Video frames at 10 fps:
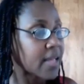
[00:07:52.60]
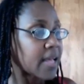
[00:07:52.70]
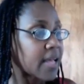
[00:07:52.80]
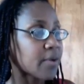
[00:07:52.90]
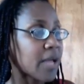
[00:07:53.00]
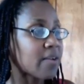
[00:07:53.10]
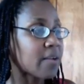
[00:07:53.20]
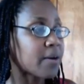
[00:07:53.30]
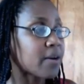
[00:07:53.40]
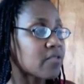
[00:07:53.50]
is we have a
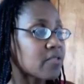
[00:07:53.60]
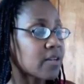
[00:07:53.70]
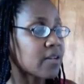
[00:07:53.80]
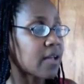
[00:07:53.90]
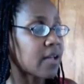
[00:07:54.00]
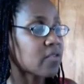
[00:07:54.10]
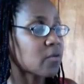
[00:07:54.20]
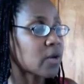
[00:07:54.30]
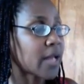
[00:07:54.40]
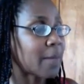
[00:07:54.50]
comparison as to
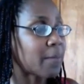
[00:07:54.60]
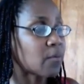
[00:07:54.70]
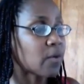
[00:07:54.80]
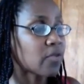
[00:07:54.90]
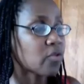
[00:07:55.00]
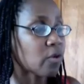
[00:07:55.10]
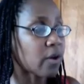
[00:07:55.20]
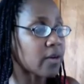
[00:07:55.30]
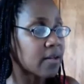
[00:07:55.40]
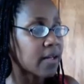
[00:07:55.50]
what happened with the
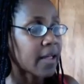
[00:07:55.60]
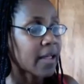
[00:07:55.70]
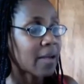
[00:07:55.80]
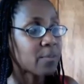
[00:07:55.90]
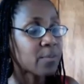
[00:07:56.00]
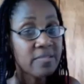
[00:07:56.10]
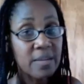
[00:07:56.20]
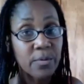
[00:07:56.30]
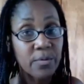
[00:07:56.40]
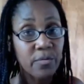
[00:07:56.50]
drug and with
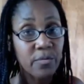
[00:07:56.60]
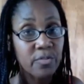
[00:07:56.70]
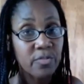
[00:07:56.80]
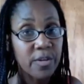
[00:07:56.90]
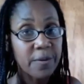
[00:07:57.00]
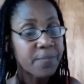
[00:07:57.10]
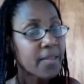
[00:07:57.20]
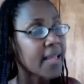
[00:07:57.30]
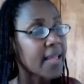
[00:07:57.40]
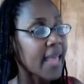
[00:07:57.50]
placebo in the first year,
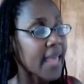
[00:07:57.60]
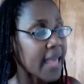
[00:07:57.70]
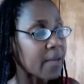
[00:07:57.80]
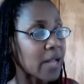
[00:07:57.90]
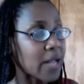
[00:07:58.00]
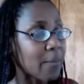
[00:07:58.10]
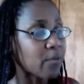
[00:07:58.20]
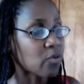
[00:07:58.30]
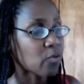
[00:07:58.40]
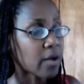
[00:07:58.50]
and what happened
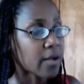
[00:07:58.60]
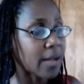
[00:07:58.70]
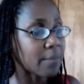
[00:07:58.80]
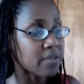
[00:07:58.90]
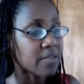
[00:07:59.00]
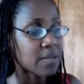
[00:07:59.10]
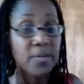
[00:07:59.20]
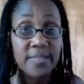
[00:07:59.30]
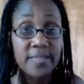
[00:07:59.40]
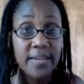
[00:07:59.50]
with drug and placebo
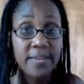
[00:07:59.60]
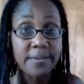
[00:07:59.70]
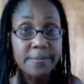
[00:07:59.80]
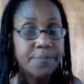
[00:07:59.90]
in the second year.